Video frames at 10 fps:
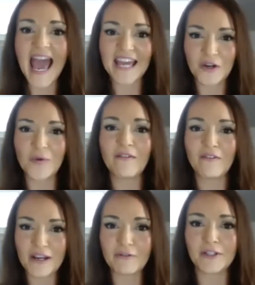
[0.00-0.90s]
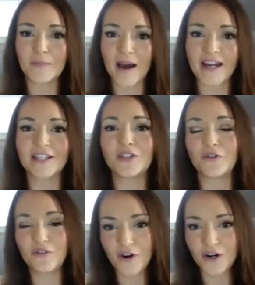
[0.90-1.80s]
And whoever he responded to
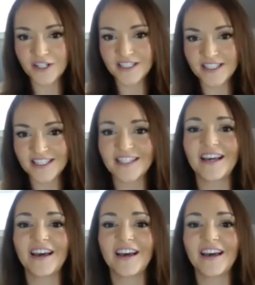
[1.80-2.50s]
first